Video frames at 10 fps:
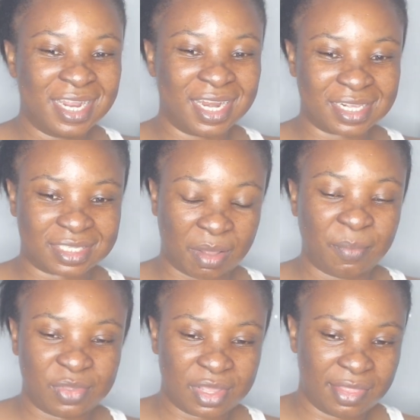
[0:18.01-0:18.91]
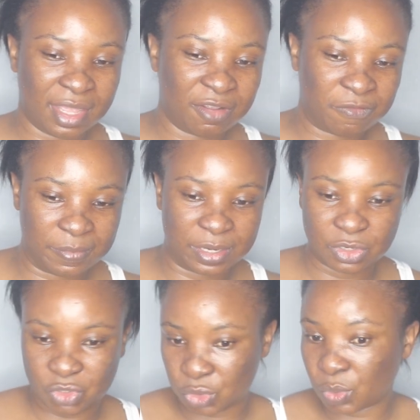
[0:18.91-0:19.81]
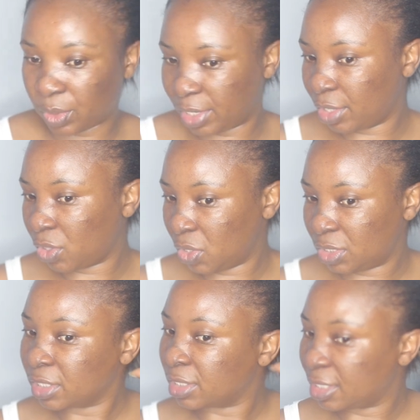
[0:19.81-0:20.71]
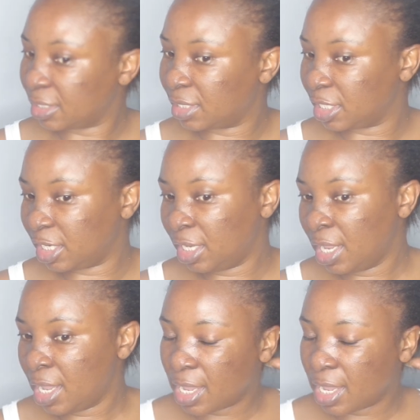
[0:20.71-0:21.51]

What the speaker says: like something that I've been doing consistently.